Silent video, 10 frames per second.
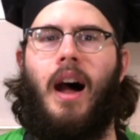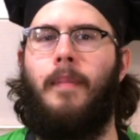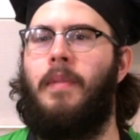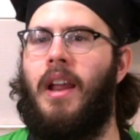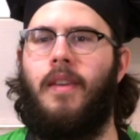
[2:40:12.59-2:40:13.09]

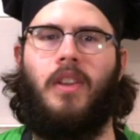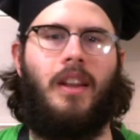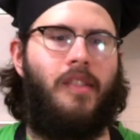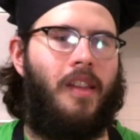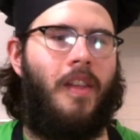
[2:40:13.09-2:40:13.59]
I'm not even
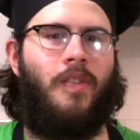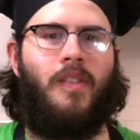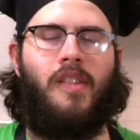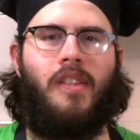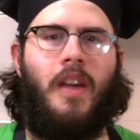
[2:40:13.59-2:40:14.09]
going to say that
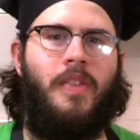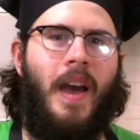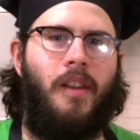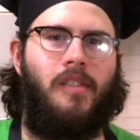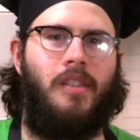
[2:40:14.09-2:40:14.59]
this is a
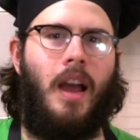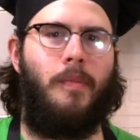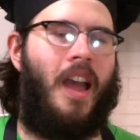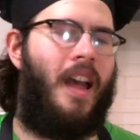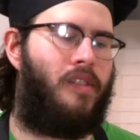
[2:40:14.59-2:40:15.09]
thousand
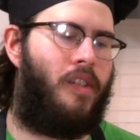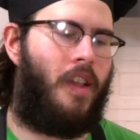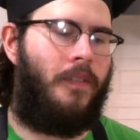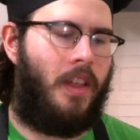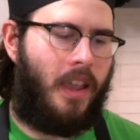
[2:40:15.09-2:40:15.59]
times asked because
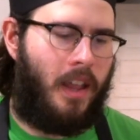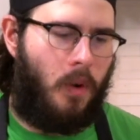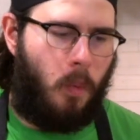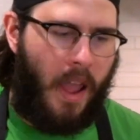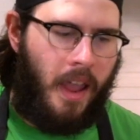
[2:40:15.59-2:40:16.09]
I feel like in a
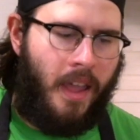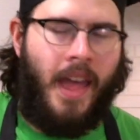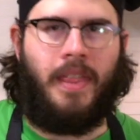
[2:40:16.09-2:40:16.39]
way